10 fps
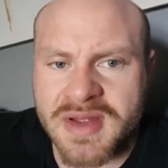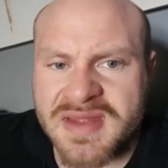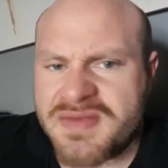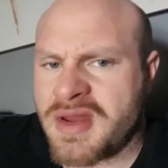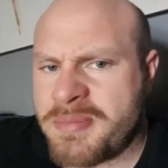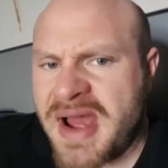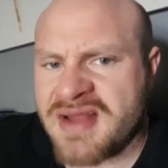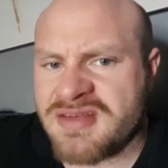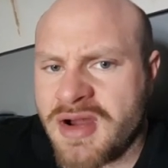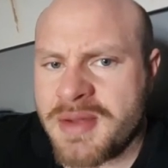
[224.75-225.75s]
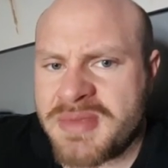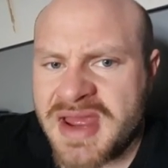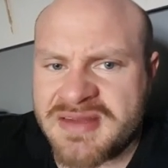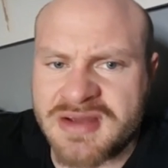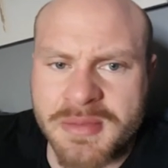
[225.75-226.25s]
they've had a bad time, they
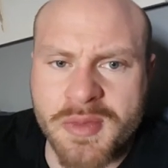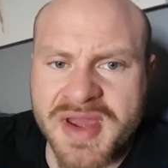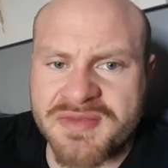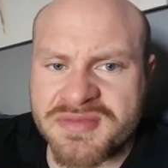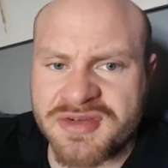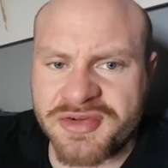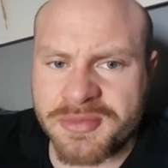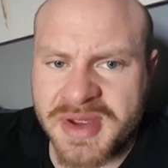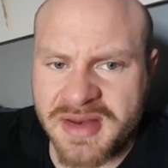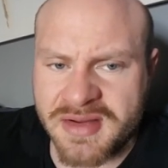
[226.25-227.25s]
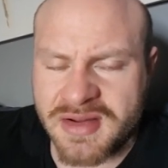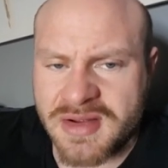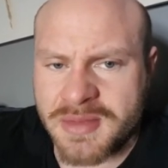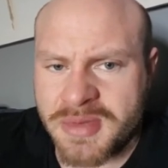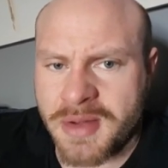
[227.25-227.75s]
had to come away from social media,
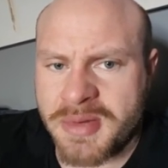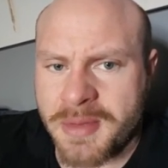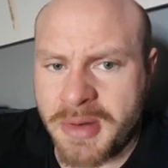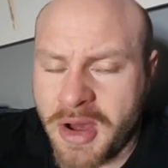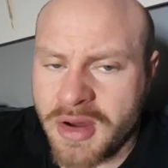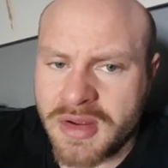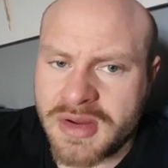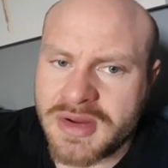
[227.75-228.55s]
blah, blah, blah.